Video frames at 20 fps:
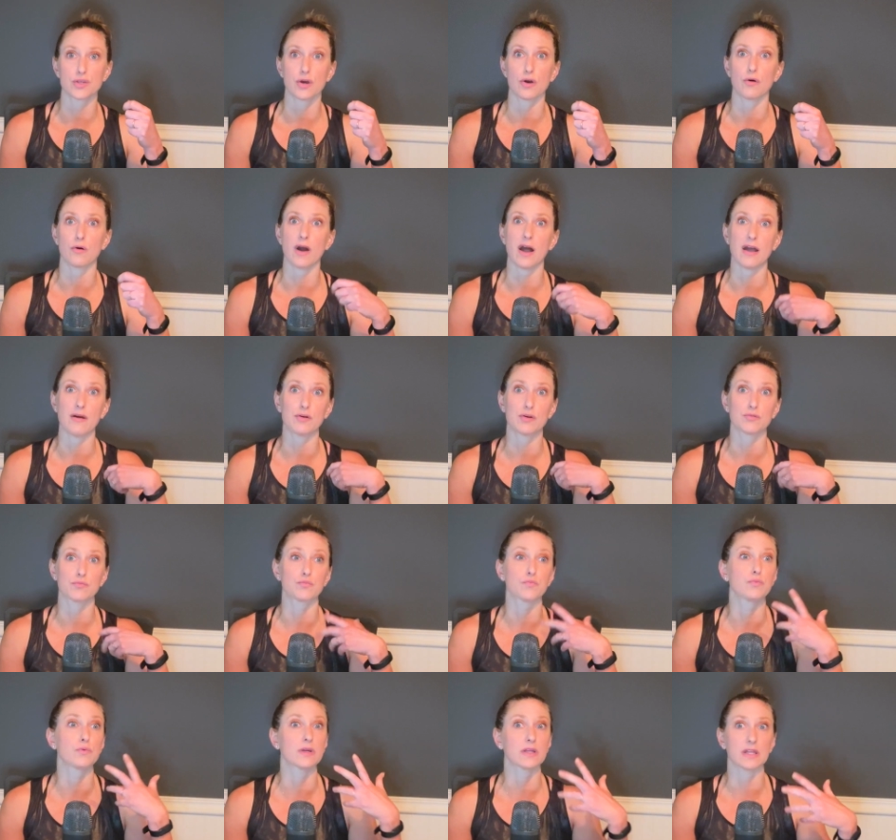So I
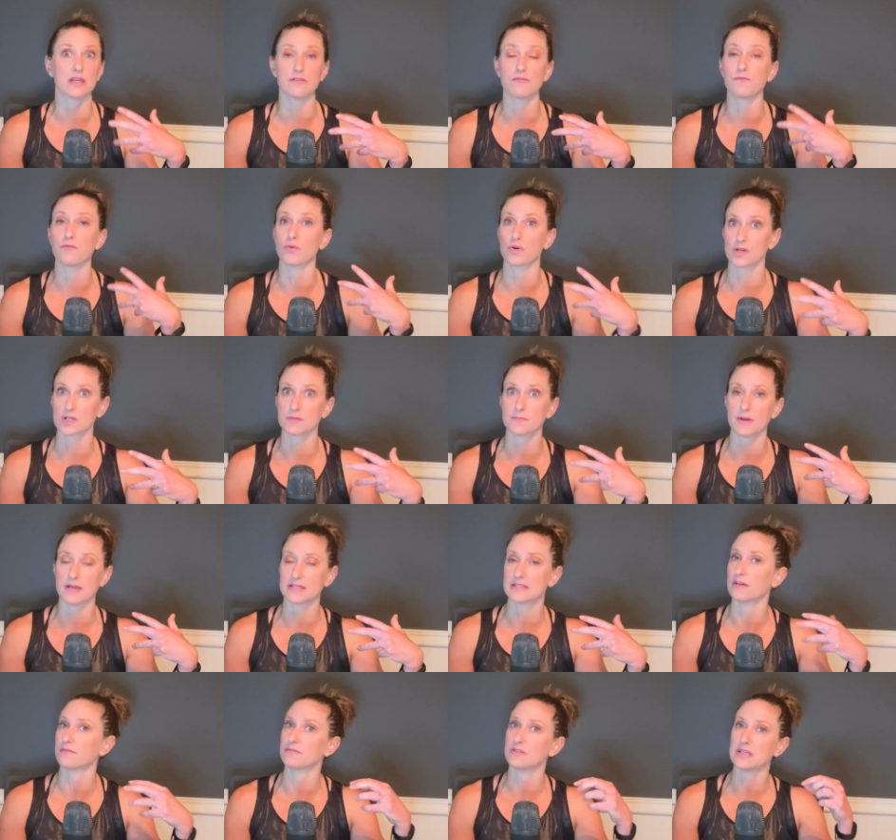would really force
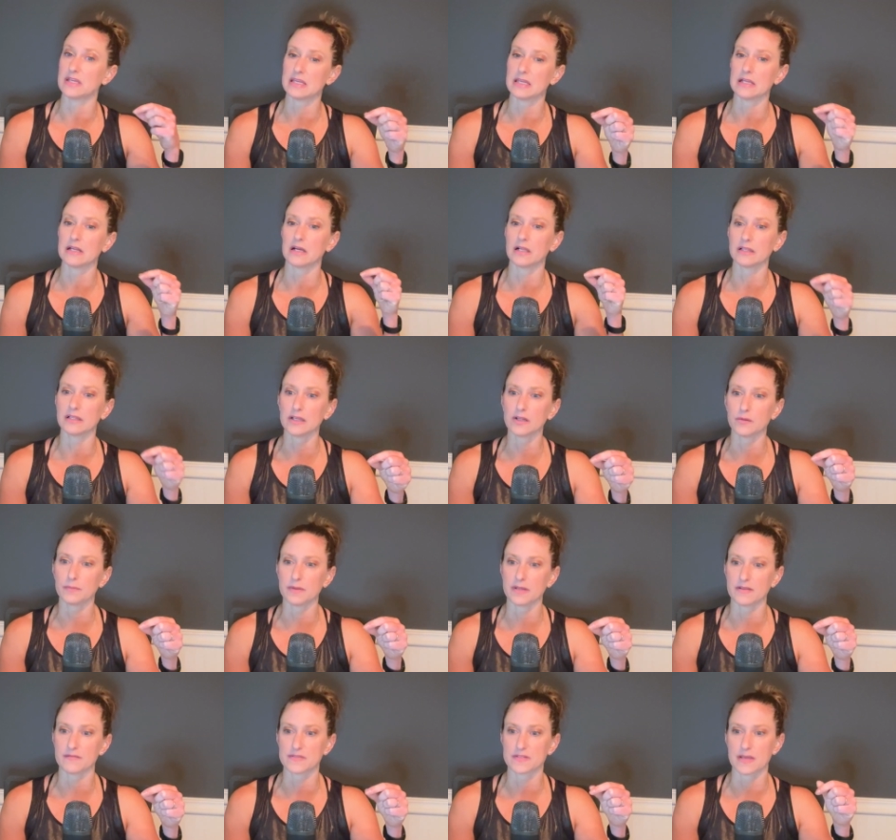myself to eat a
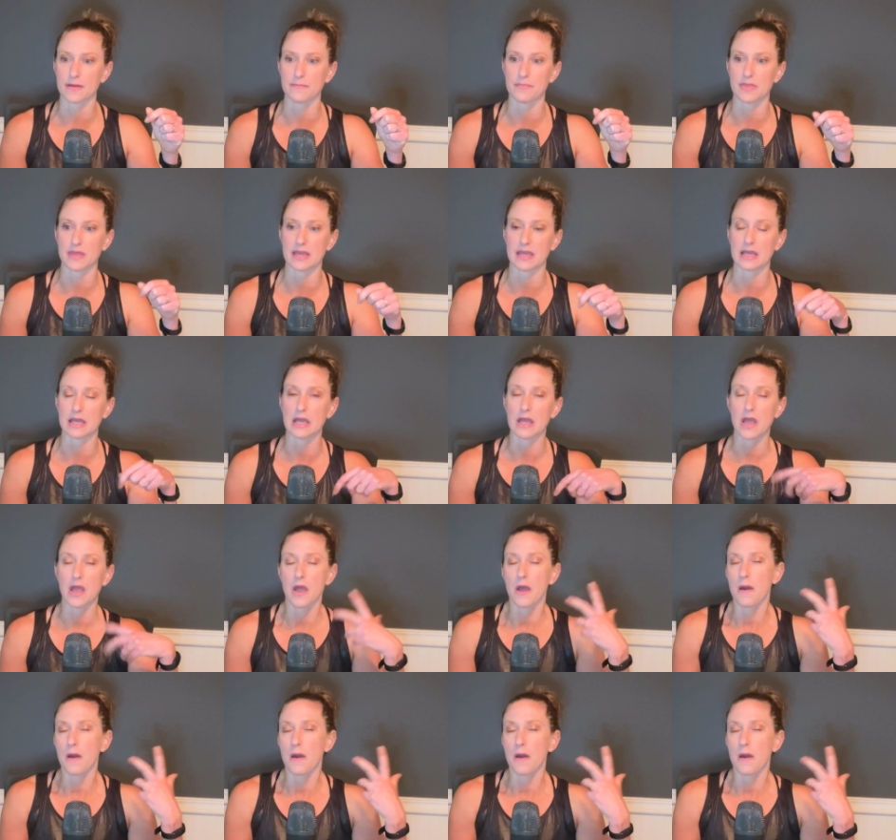little bit of something.